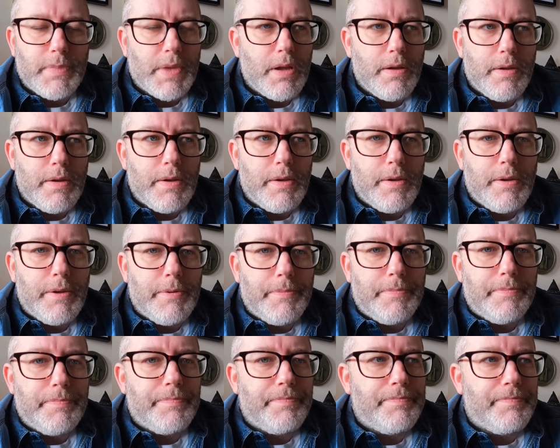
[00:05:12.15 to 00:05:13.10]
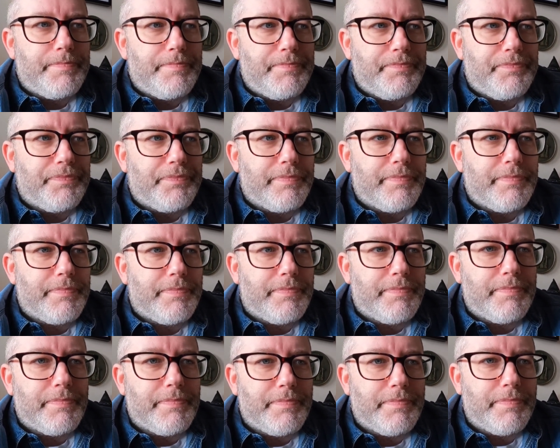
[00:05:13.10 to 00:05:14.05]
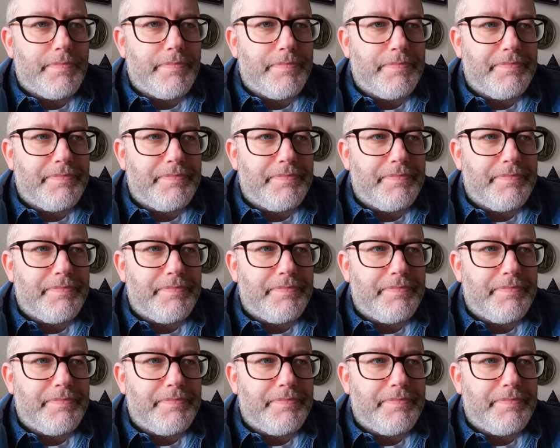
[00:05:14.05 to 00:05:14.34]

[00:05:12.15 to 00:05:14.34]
(silent)